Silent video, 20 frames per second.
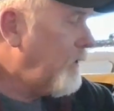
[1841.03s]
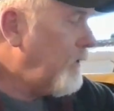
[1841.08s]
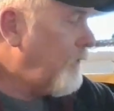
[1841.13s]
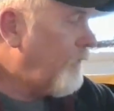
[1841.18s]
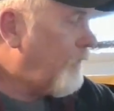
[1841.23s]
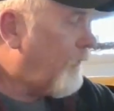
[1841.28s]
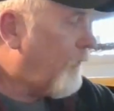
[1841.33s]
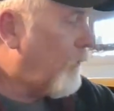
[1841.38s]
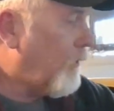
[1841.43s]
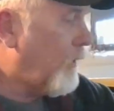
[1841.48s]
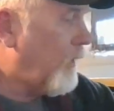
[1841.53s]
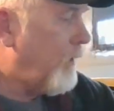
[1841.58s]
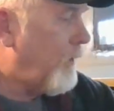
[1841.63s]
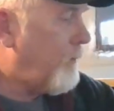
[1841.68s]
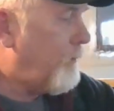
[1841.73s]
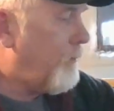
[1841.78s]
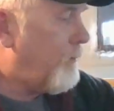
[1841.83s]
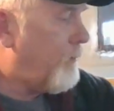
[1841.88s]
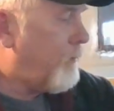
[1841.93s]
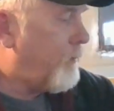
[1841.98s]
for
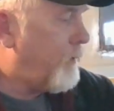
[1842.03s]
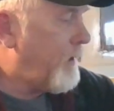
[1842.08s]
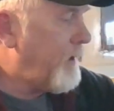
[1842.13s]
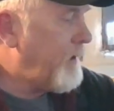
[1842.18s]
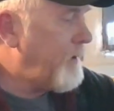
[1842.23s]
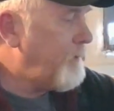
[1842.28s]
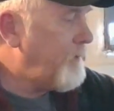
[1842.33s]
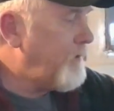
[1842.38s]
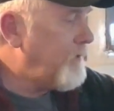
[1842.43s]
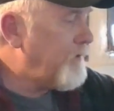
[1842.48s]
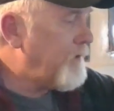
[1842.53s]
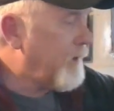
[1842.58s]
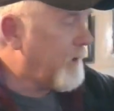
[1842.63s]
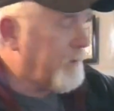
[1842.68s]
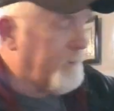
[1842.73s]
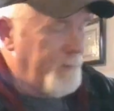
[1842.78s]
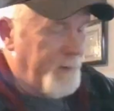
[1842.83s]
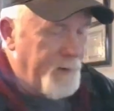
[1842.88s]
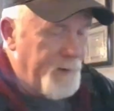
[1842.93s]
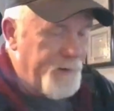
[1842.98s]
playing music
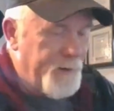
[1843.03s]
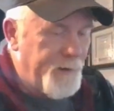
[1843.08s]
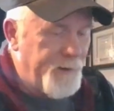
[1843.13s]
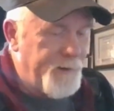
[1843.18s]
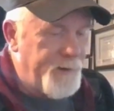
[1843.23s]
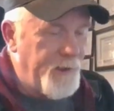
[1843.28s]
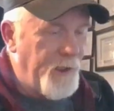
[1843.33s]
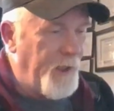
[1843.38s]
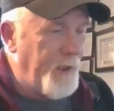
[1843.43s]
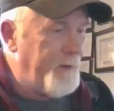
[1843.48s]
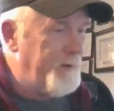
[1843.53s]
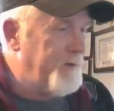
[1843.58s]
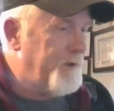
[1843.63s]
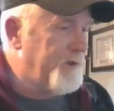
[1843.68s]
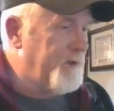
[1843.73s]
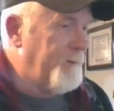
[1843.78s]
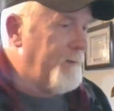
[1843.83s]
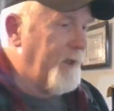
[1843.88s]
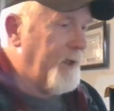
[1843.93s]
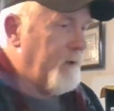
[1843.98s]
because it's not
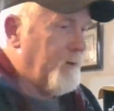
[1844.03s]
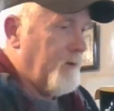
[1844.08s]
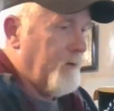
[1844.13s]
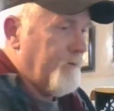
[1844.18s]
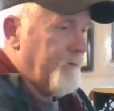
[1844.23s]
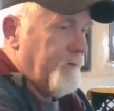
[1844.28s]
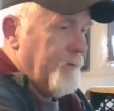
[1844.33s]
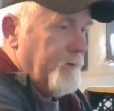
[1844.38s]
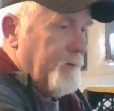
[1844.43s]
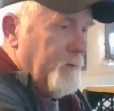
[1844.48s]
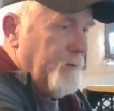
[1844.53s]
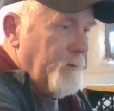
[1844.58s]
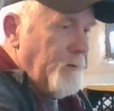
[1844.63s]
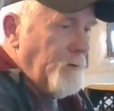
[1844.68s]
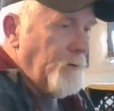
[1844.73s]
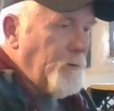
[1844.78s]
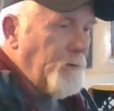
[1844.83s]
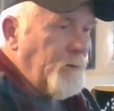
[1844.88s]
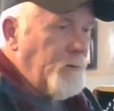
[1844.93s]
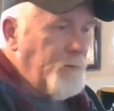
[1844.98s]
just a matter of
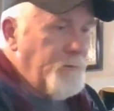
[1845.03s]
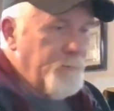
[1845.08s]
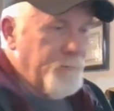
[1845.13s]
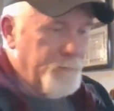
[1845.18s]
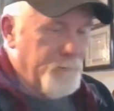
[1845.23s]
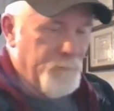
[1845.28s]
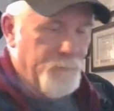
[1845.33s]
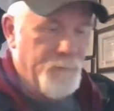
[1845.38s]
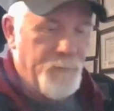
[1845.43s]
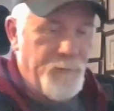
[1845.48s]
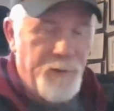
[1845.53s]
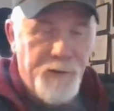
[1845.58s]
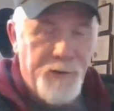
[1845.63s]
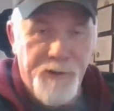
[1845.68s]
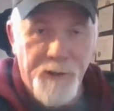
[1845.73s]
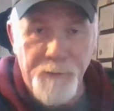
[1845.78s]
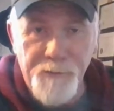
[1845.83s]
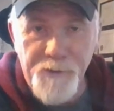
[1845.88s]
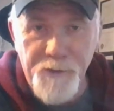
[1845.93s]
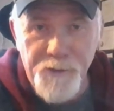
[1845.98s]
in
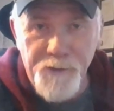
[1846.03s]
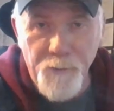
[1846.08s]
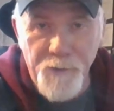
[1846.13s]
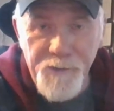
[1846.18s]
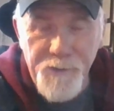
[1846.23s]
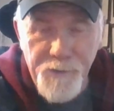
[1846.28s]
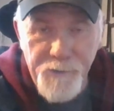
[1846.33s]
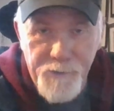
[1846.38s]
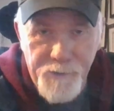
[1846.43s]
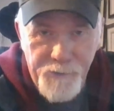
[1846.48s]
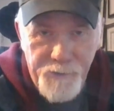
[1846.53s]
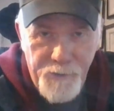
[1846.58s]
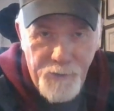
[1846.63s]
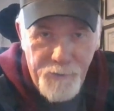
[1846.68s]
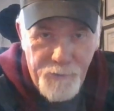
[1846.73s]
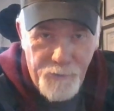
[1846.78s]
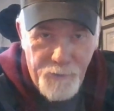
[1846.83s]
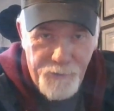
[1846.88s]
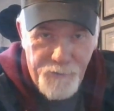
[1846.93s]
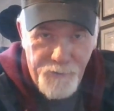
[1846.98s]
some situations
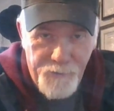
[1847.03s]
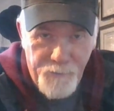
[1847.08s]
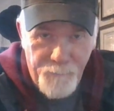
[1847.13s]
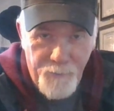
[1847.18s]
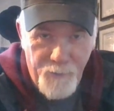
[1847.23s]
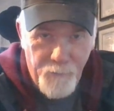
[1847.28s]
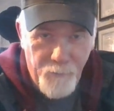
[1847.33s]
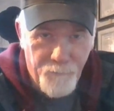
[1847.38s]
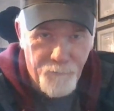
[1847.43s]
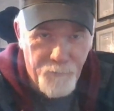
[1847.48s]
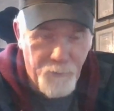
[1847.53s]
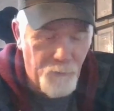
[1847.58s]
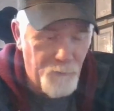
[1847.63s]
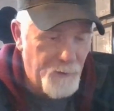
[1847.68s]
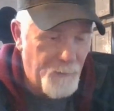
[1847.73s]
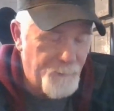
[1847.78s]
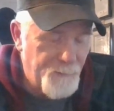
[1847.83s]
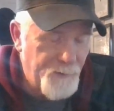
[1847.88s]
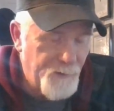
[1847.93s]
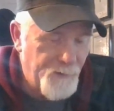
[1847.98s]
it's not just a matter of loading
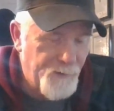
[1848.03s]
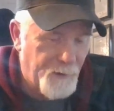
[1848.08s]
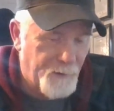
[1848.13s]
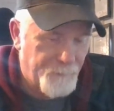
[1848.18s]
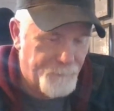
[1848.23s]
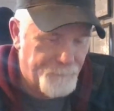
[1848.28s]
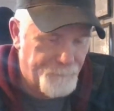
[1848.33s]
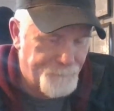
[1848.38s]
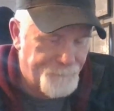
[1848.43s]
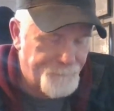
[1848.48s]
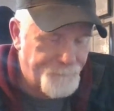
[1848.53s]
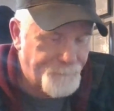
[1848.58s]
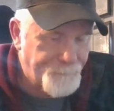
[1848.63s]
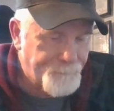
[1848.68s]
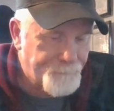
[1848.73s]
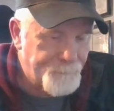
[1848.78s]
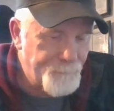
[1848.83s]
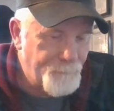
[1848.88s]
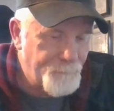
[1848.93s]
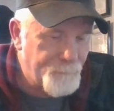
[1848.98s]
up music
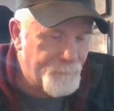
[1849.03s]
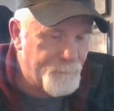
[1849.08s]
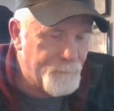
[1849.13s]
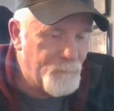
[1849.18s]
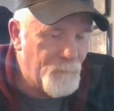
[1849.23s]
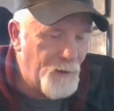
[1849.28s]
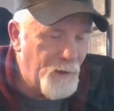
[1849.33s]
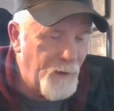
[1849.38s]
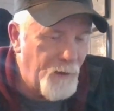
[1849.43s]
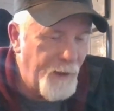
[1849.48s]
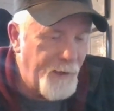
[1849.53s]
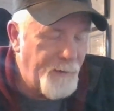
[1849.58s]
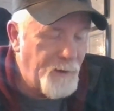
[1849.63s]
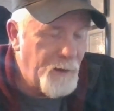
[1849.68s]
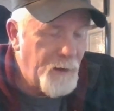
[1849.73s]
all right